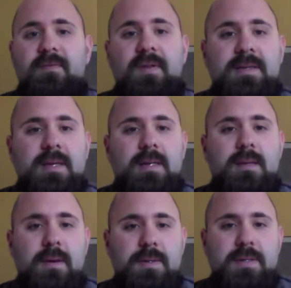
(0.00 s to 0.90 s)
Vincent
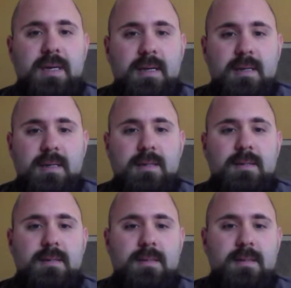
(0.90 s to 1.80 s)
used
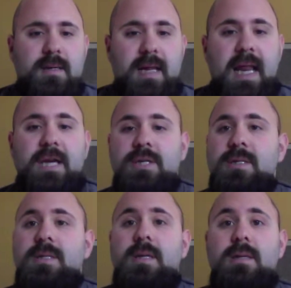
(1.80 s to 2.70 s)
his
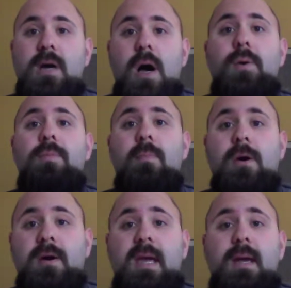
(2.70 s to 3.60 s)
connections to talk with
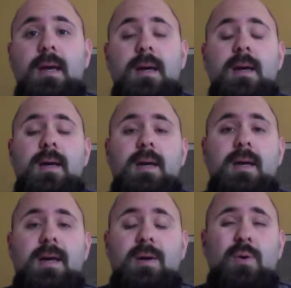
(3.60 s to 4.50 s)
Margie,
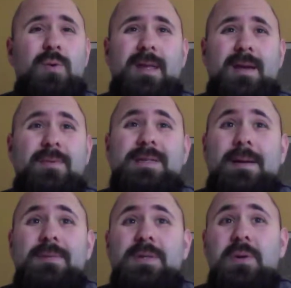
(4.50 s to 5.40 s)
who I think was in
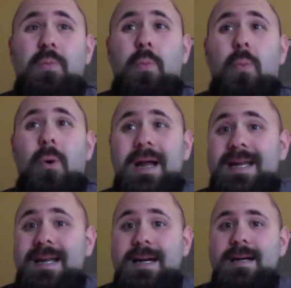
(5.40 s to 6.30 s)
episode
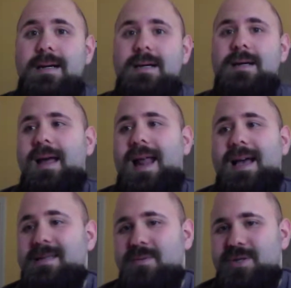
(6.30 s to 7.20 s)
1 and
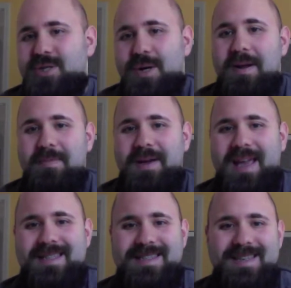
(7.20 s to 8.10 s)
hasn't shown up
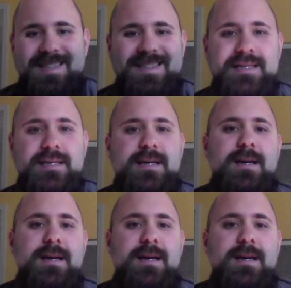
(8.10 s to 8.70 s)
again since.